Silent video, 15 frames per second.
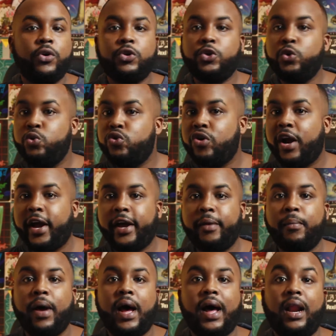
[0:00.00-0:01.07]
True
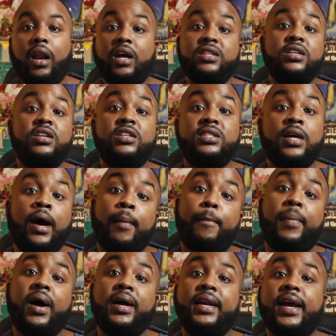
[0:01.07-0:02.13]
Crime. A lot of the
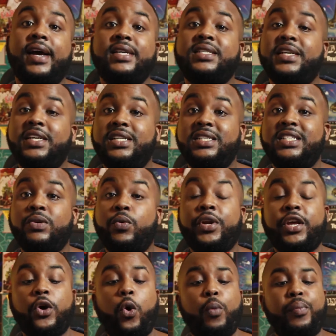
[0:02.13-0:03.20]
top podcasts that you'll see
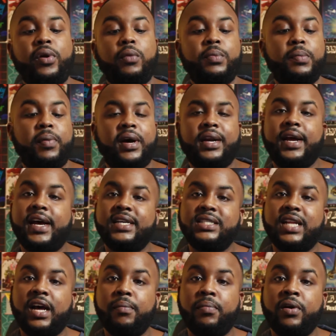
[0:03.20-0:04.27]
when you open up your
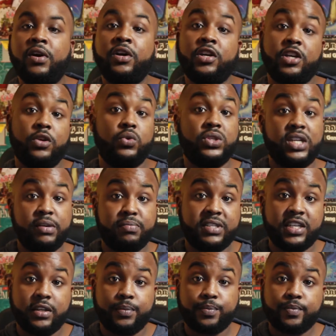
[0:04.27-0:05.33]
podcast app use
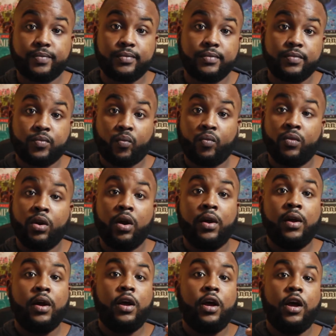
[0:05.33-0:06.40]
Libsyn.
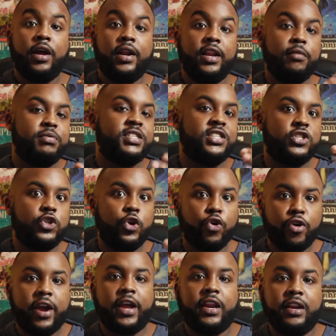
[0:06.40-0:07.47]
Libsyn's
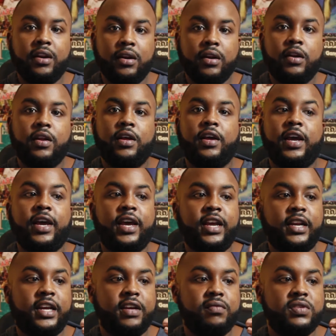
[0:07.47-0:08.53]
great.
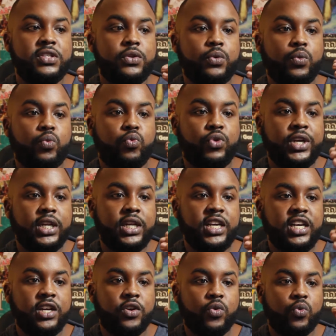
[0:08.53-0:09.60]
It gives you
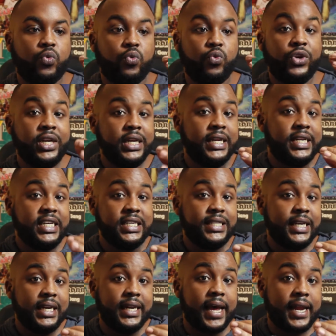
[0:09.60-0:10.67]
really, really
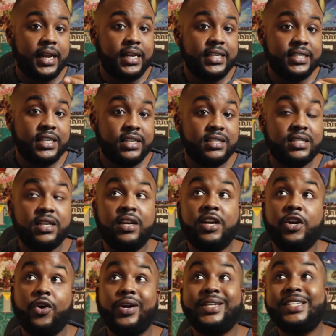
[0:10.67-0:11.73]
detailed analytics.
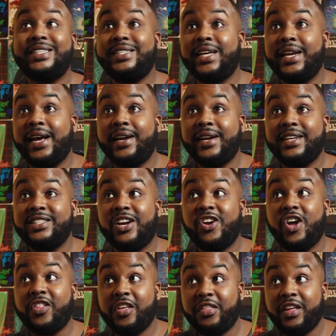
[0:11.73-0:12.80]
Now that I said that, that's
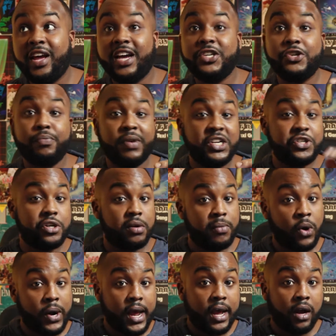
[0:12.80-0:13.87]
another thing I should mention
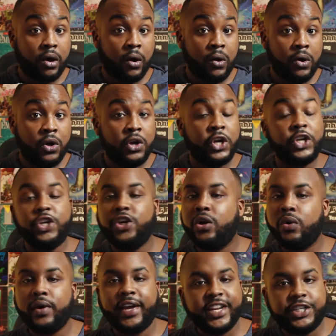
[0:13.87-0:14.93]
about Anchor. You
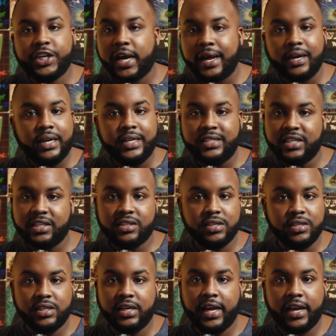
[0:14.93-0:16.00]
don't get your analytics
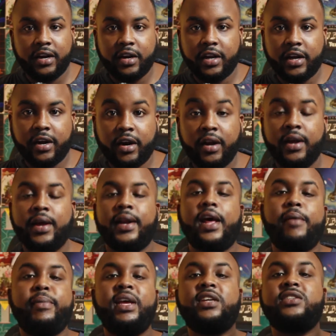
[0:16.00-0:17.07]
until the end of the year.
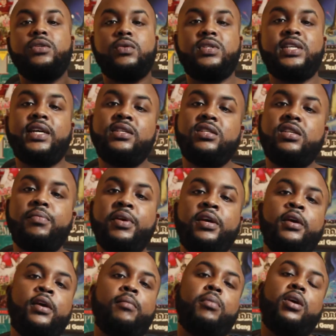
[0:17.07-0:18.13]
That makes no sense to
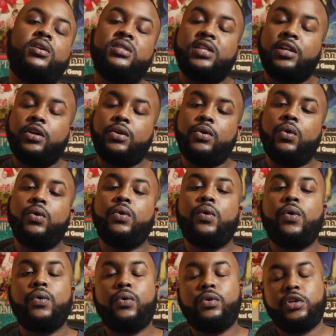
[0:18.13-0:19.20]
me because then you don't
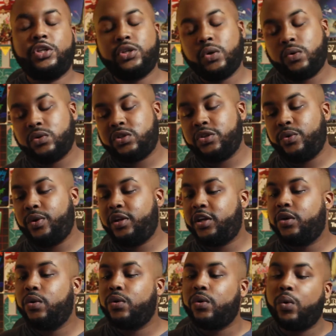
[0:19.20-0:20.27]
know how good your show is doing.
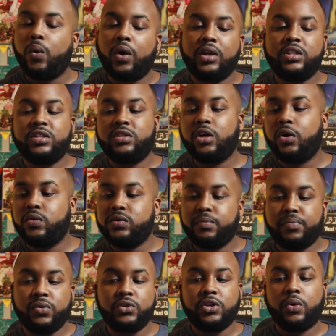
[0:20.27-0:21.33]
You don't know how to
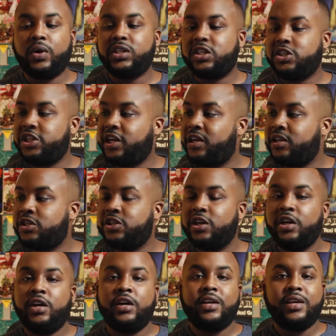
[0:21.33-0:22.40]
push, what to change.
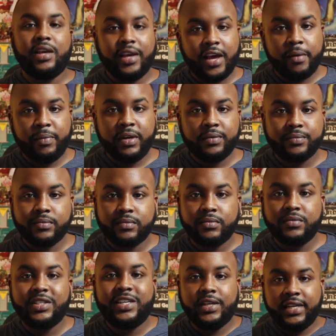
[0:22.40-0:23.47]
You get me?
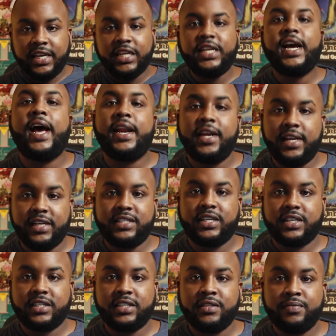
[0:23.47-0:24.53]
You need your
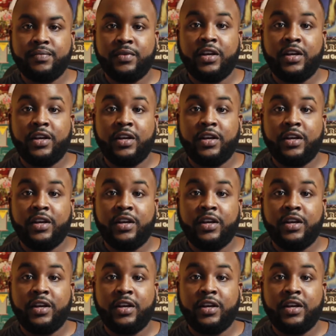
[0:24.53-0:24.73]
analytics.